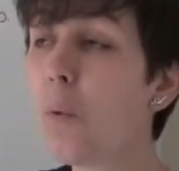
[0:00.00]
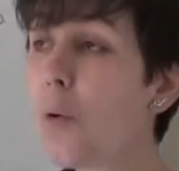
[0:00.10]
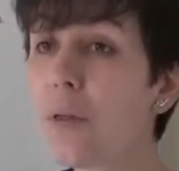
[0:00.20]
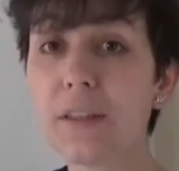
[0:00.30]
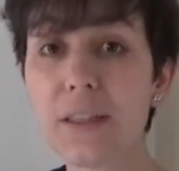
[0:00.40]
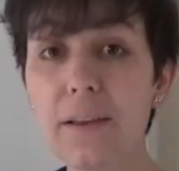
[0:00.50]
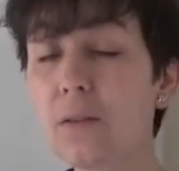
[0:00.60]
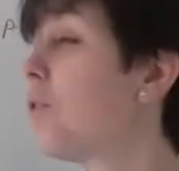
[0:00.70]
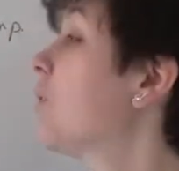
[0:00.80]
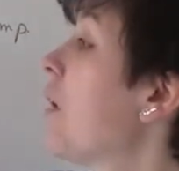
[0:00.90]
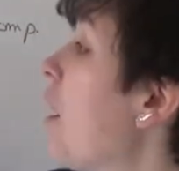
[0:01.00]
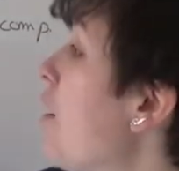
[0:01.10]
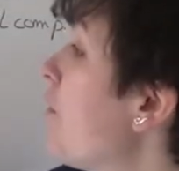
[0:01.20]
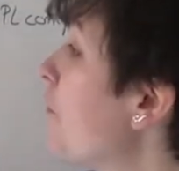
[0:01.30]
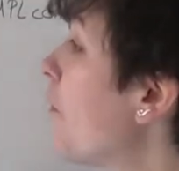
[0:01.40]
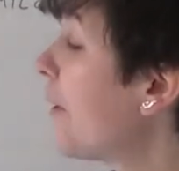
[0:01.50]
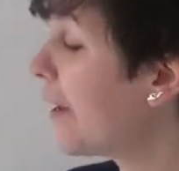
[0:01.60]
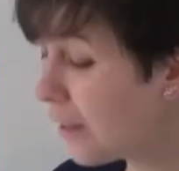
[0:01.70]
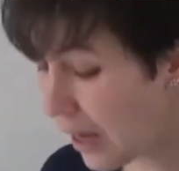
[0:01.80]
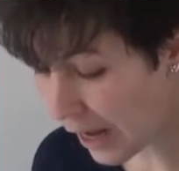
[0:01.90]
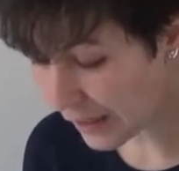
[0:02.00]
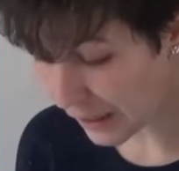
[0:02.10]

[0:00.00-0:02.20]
sectors, foreign has an